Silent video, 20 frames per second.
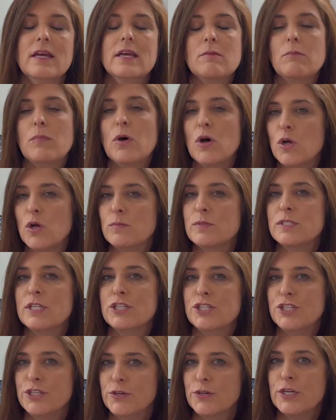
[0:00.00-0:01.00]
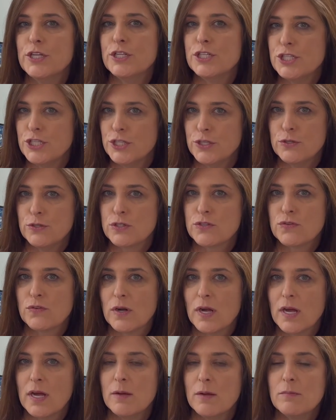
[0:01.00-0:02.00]
bulbs that you can choose
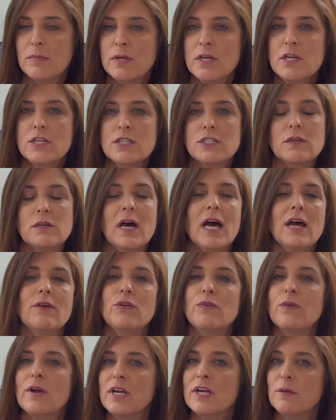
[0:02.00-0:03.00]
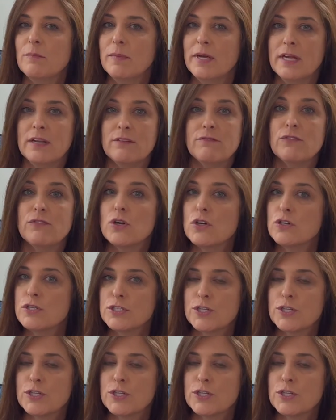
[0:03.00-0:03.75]
from. So I would recommend first